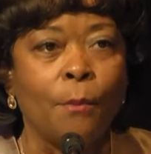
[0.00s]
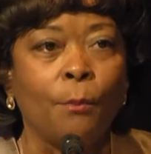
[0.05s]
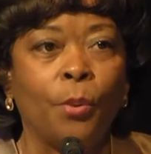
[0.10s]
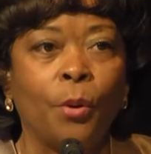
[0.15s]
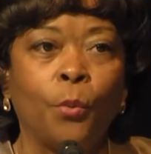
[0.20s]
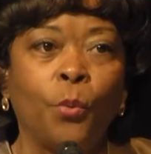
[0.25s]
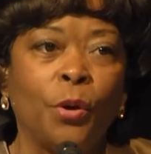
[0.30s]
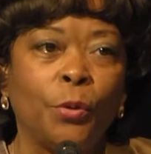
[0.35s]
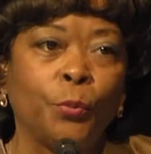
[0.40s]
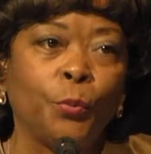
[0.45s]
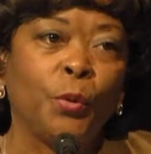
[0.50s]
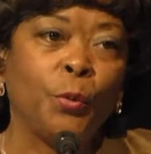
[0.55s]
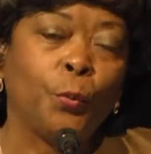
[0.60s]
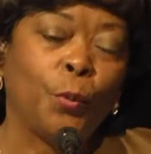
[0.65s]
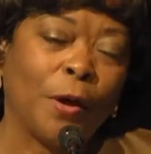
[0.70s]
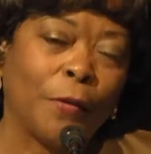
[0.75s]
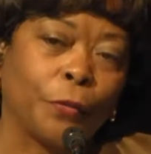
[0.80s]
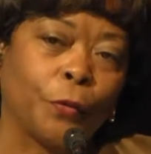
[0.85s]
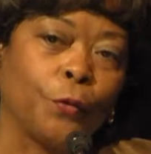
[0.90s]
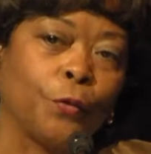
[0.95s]
But when we
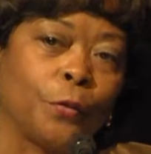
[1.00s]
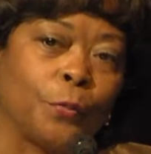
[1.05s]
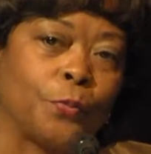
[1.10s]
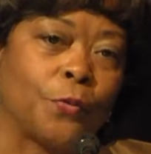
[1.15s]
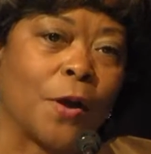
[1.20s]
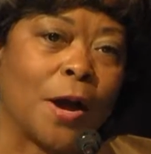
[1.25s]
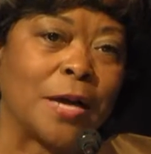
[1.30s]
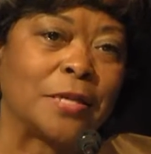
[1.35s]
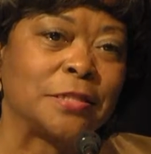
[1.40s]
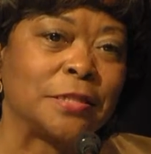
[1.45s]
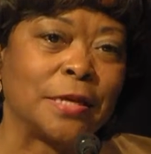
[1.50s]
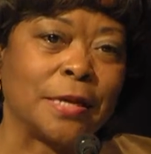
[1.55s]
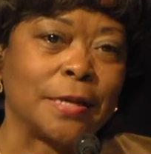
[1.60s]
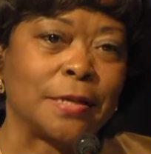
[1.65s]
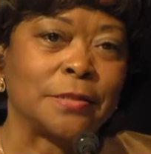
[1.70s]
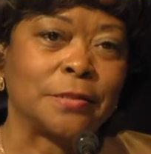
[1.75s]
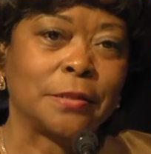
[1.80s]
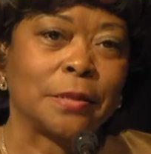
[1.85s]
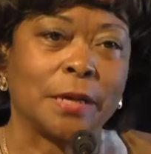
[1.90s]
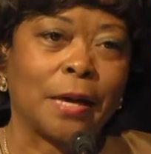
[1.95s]
went through the
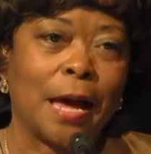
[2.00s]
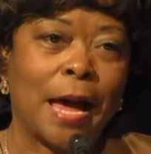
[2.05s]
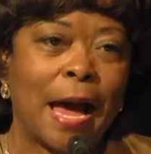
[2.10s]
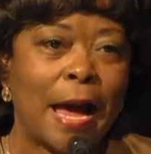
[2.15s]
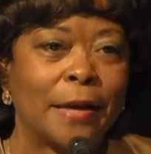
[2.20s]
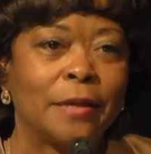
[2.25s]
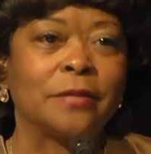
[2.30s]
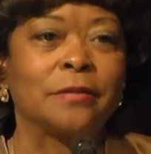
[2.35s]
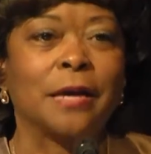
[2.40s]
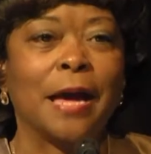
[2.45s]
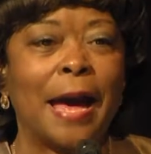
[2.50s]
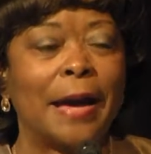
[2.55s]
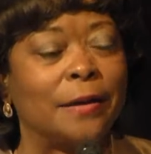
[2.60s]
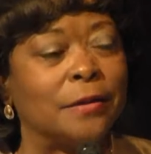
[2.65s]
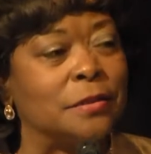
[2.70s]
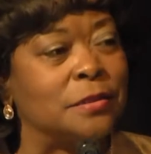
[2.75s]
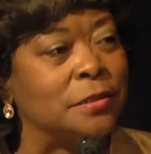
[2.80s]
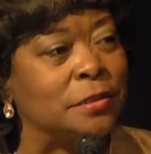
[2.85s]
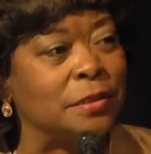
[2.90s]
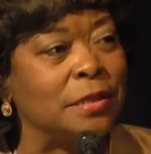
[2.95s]
process, I
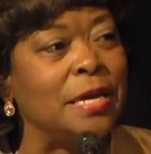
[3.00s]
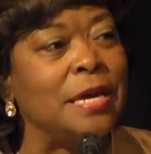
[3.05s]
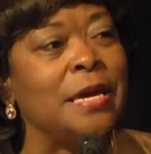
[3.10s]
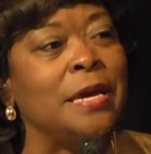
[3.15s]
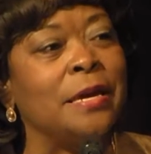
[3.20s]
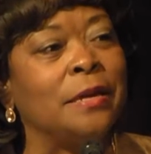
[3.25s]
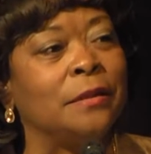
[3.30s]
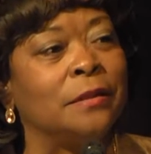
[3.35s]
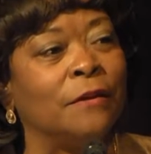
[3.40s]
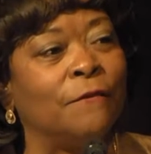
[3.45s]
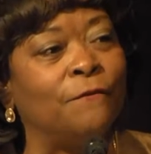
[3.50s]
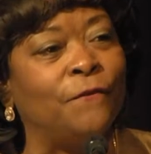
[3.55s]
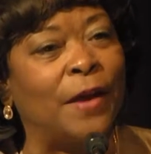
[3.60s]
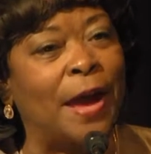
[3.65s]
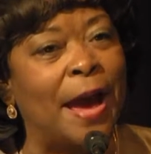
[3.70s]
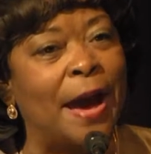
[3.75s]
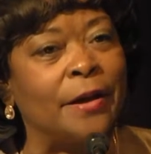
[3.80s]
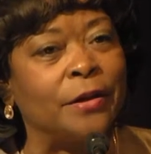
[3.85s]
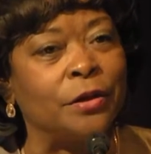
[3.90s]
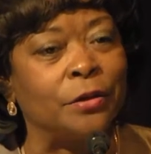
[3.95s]
could see the
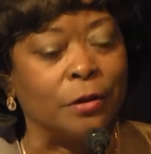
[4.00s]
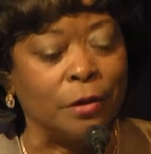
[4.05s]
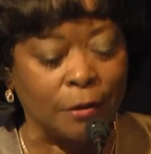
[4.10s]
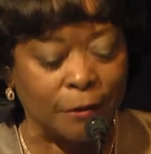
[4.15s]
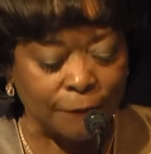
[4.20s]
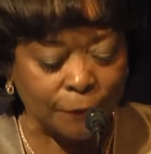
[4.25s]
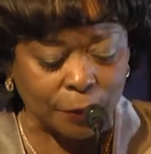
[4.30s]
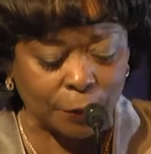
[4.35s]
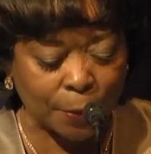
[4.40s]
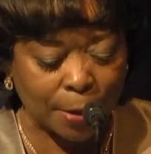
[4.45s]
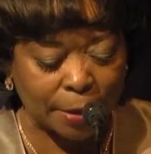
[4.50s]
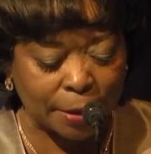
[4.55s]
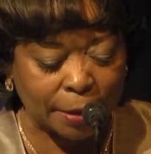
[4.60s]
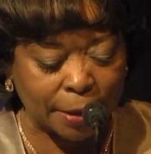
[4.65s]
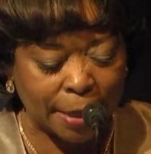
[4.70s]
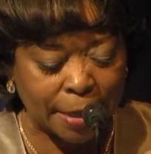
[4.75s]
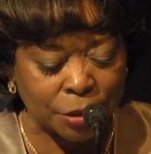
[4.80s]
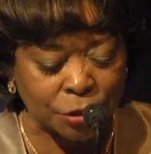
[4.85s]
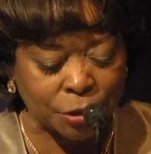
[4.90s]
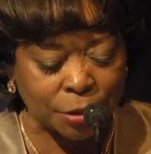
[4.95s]
value of
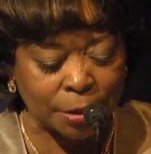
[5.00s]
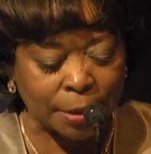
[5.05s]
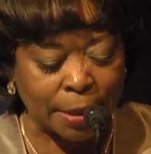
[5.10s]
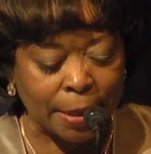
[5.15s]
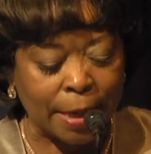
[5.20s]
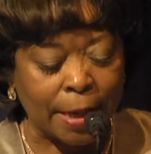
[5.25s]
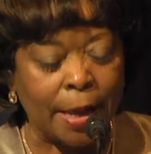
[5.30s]
accreditation,